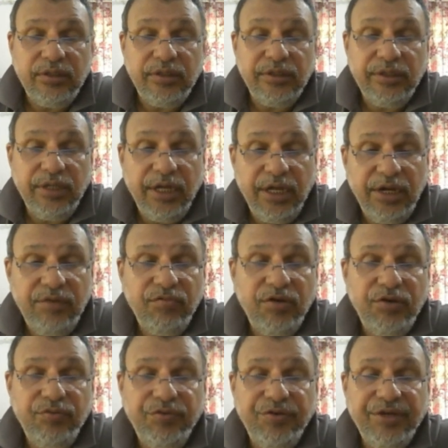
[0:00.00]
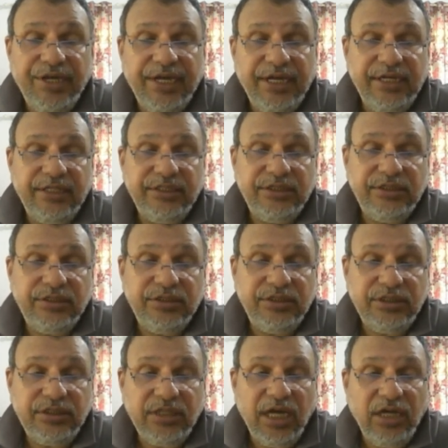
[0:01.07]
Then what we get,
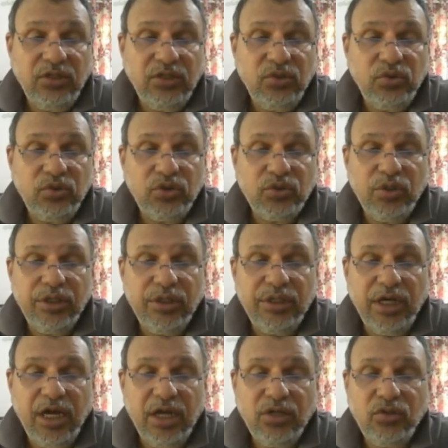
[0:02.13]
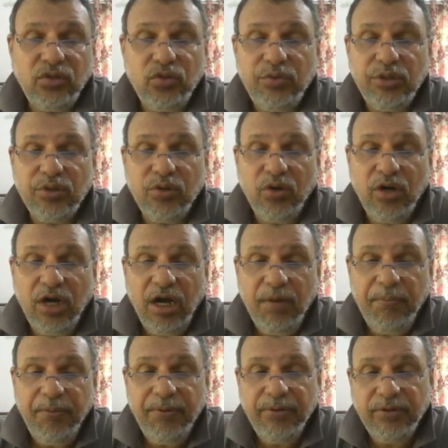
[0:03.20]
this r2 square, r2 will go
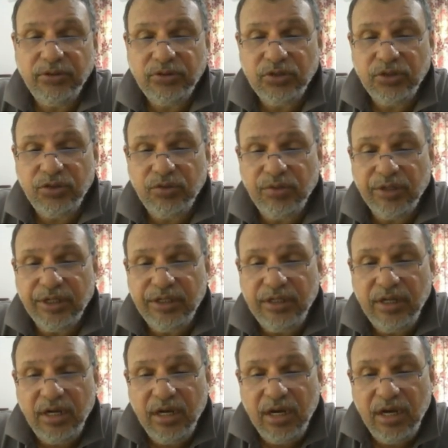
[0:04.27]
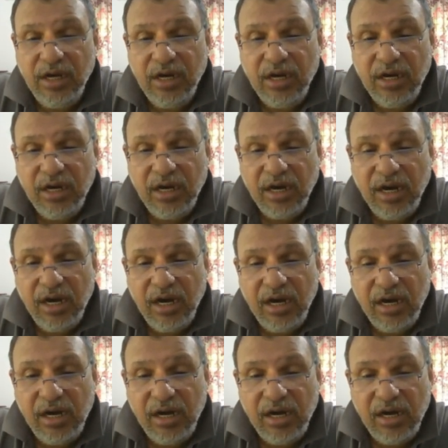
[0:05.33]
up, so you will get
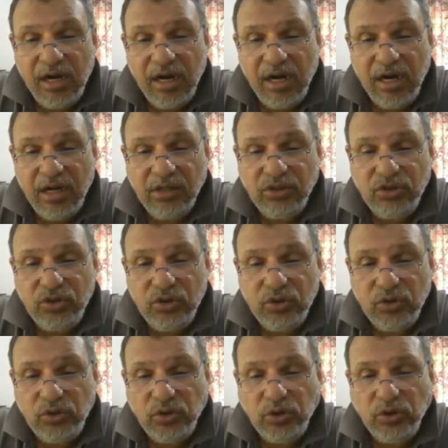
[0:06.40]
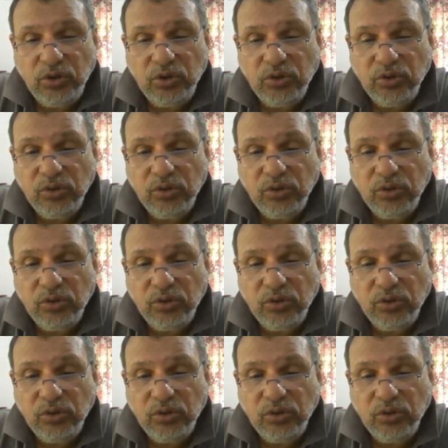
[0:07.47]
r2